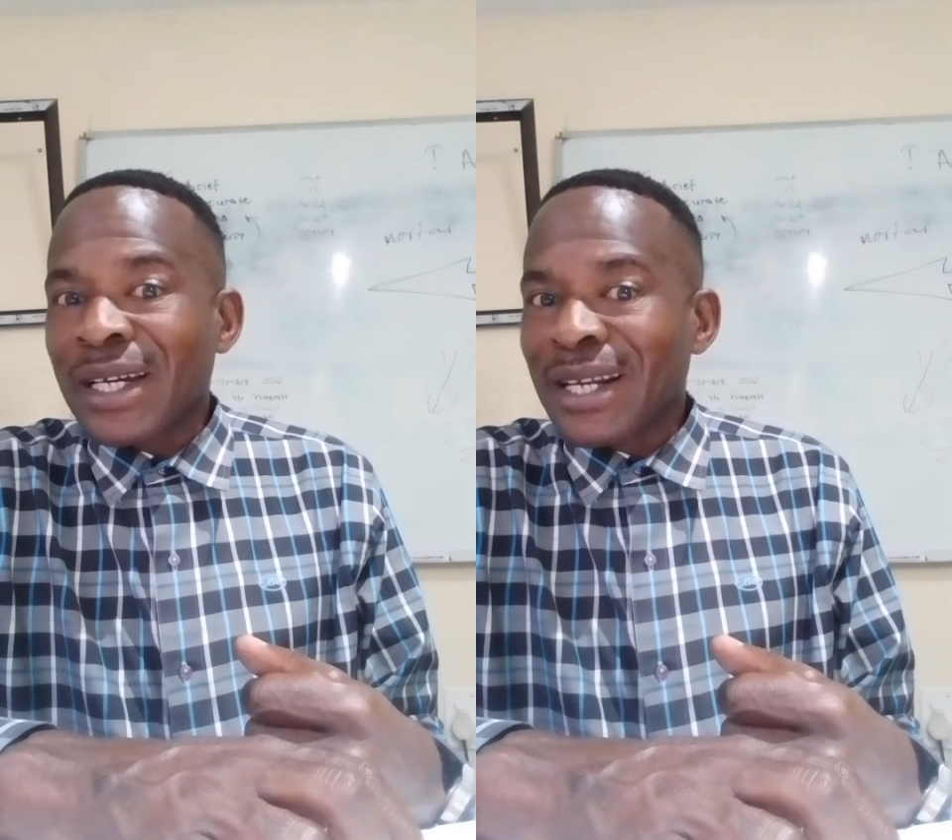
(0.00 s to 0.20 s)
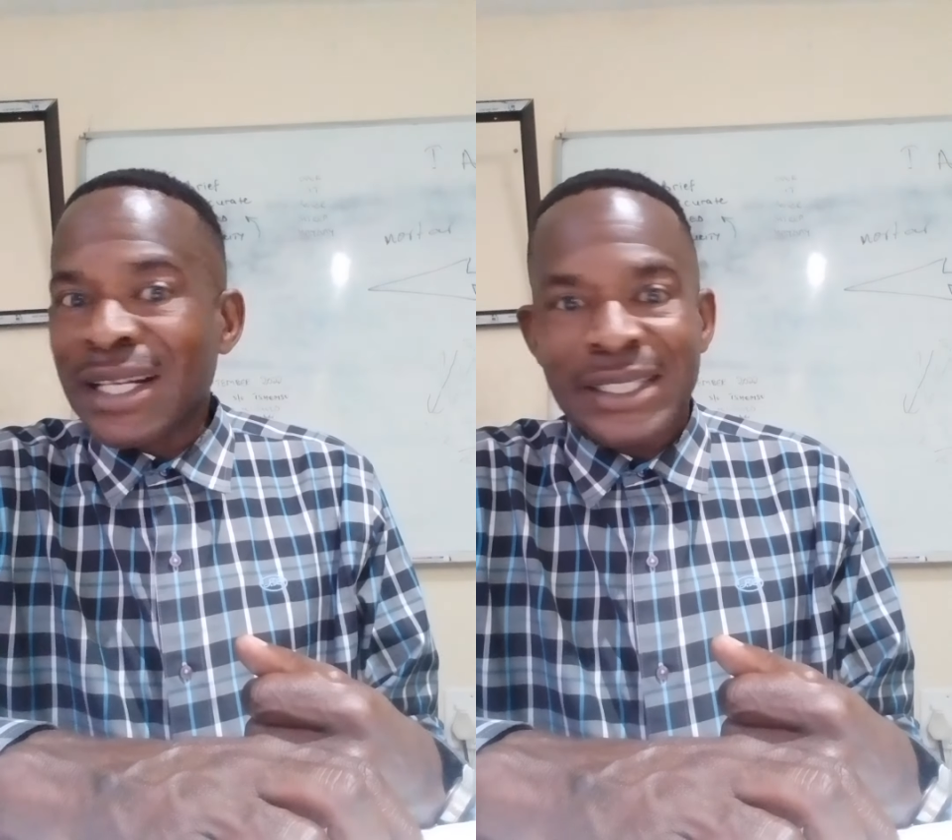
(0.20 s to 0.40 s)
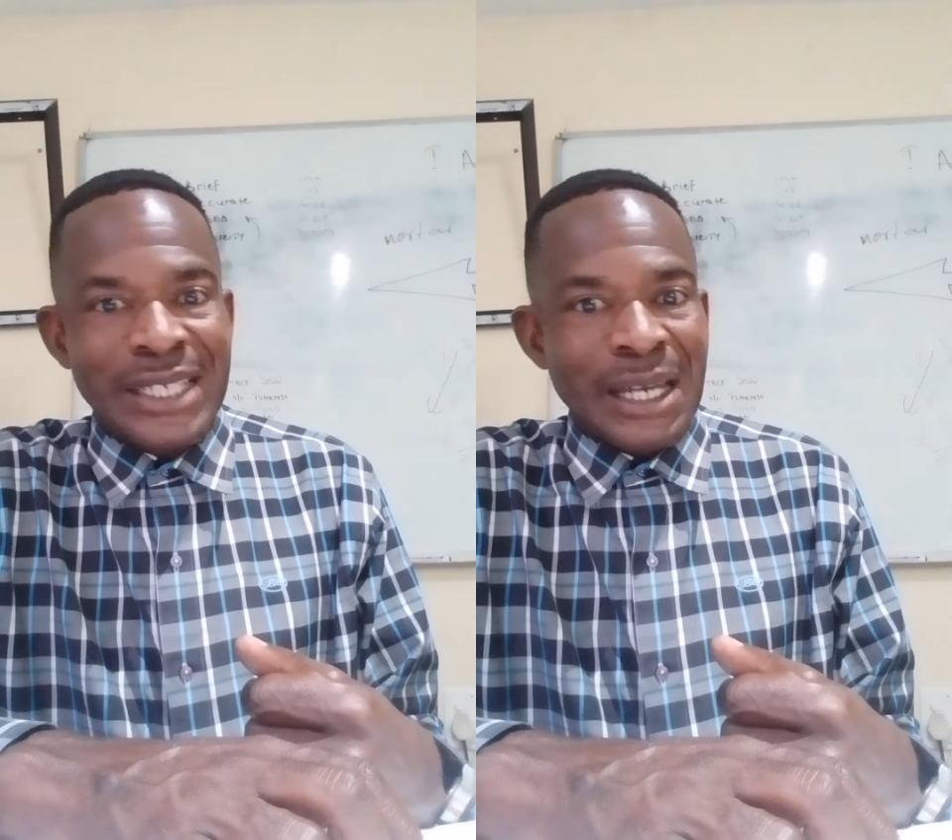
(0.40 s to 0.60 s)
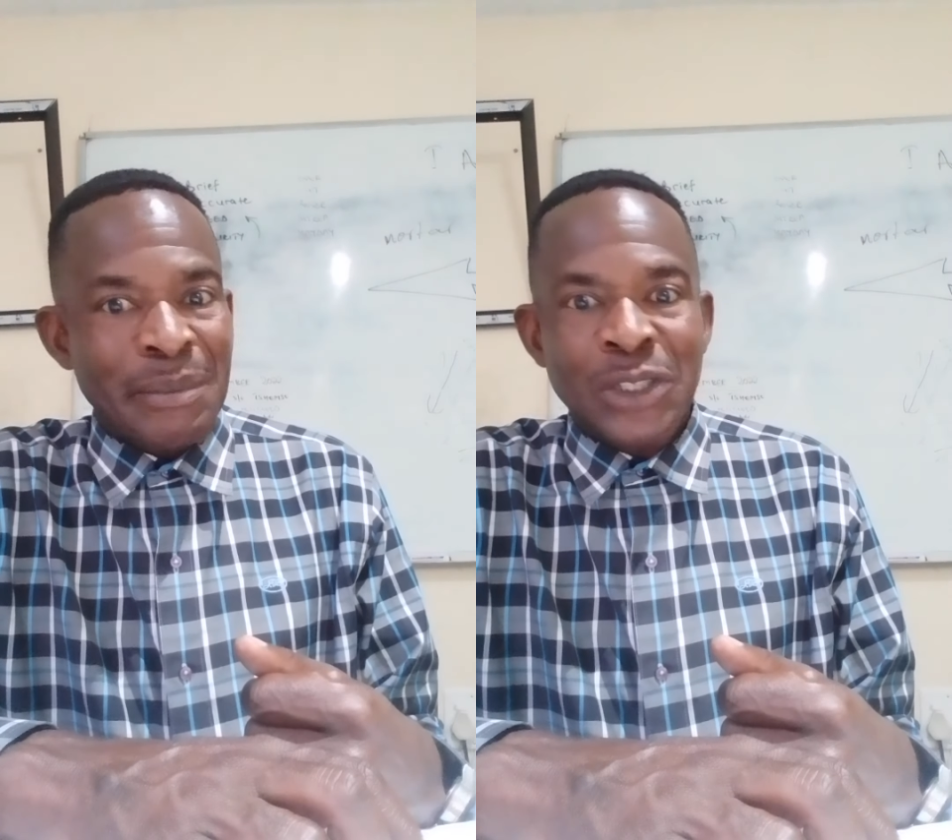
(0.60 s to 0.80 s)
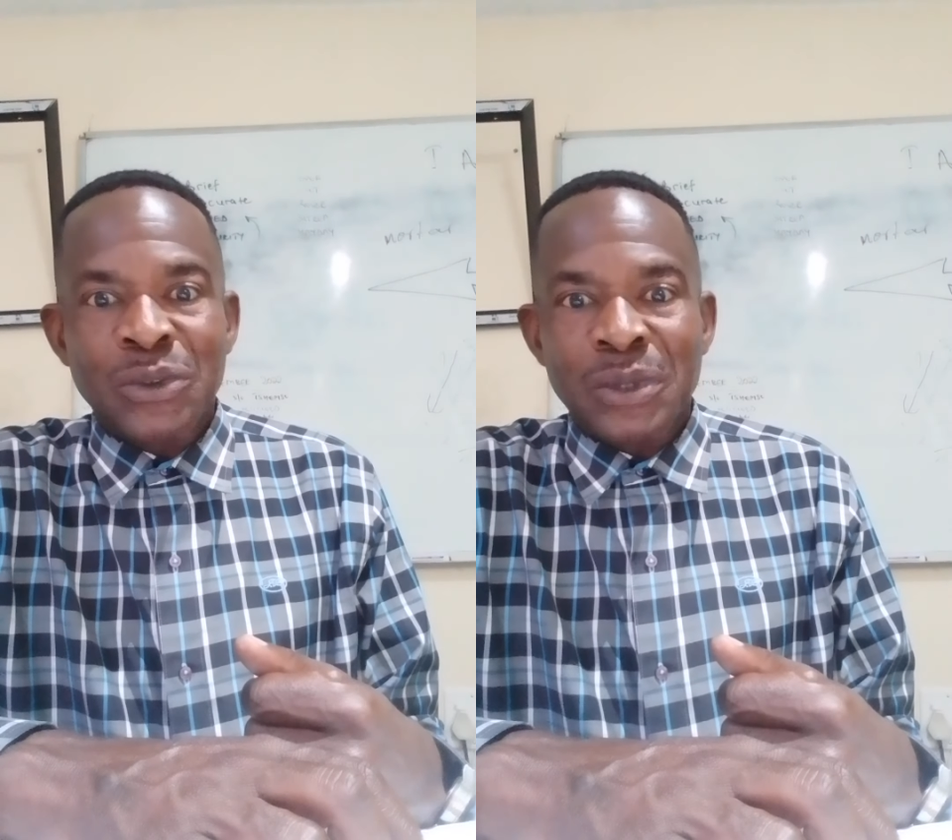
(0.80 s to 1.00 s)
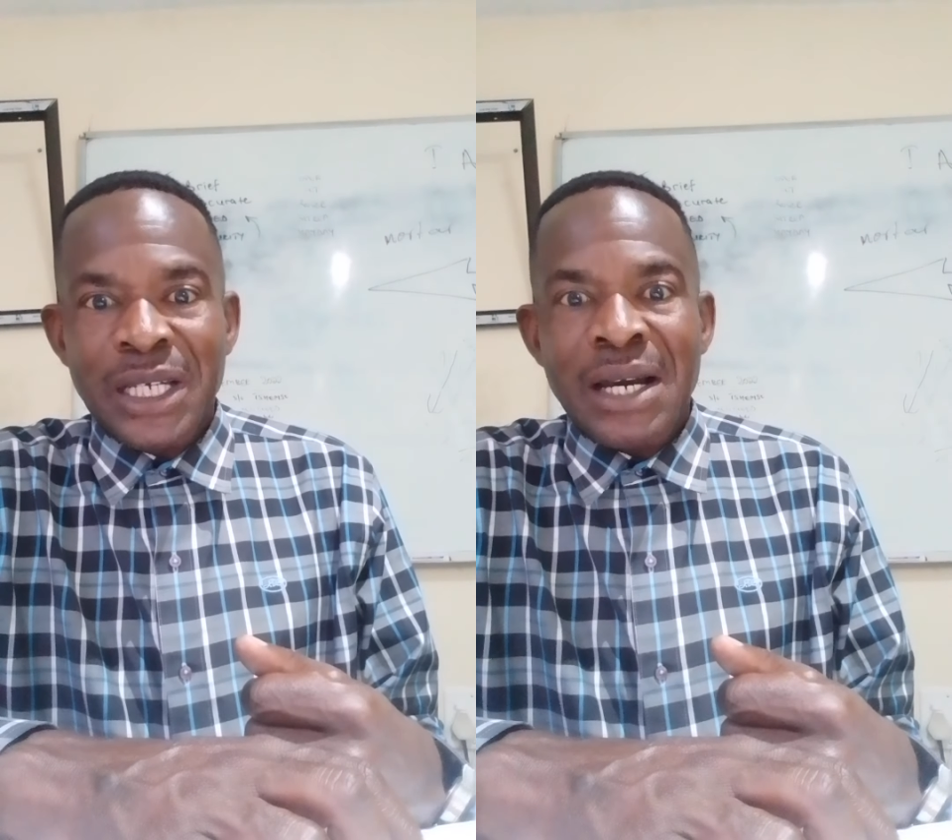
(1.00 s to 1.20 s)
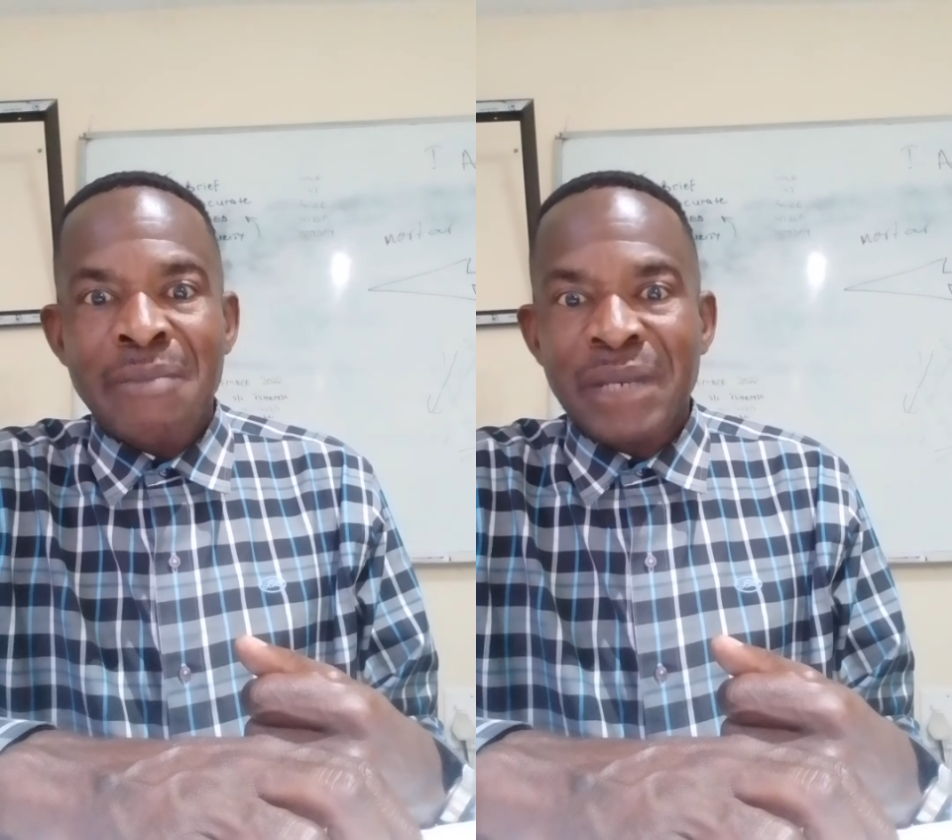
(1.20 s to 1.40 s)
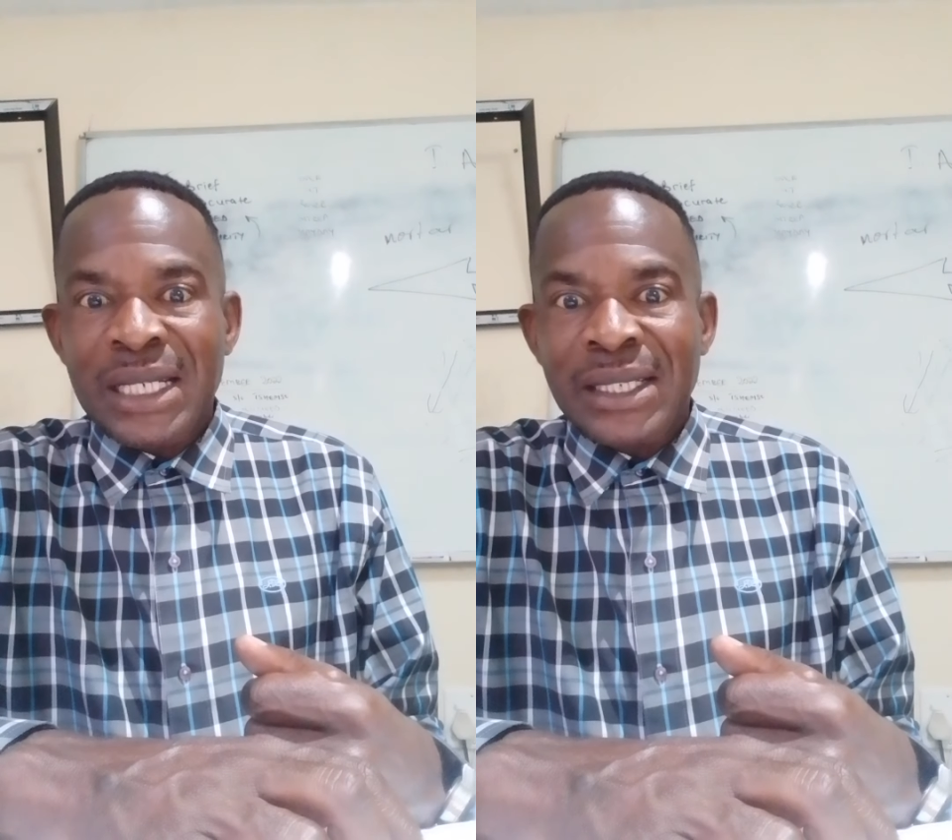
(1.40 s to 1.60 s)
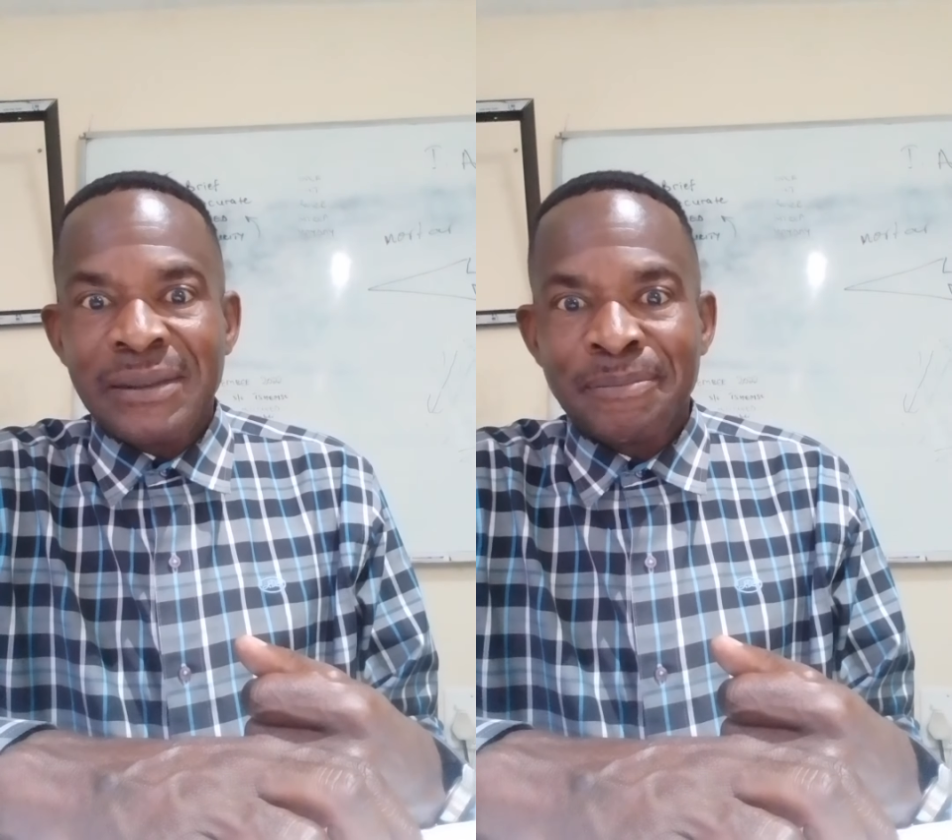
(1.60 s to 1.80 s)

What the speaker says: great damage to the company.